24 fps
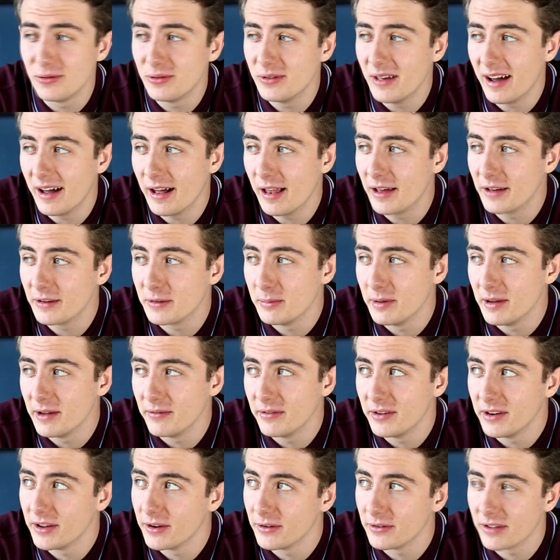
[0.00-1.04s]
I like to make
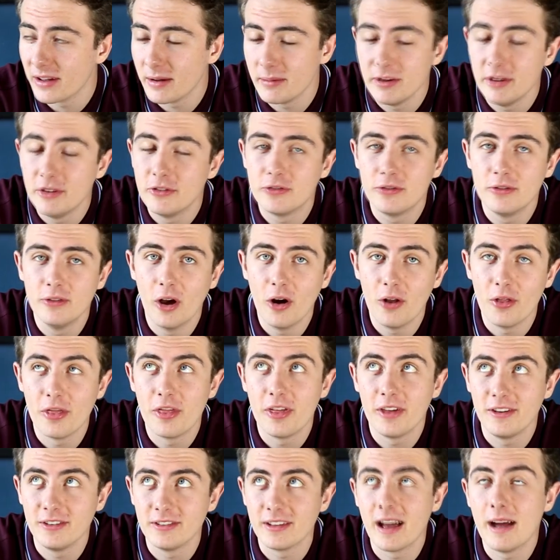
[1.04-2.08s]
videos that on
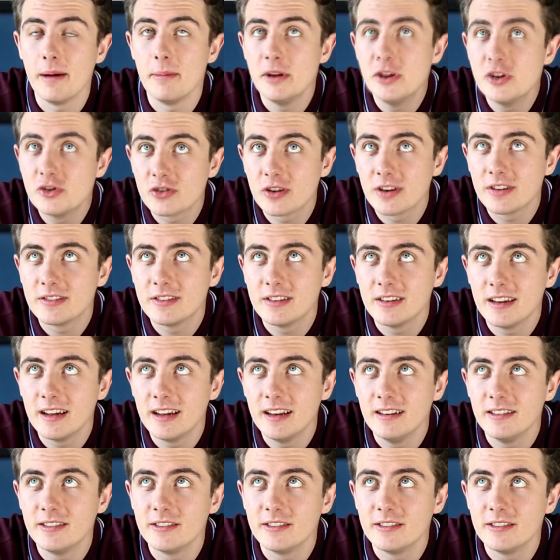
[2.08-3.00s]
things that I'm interested in.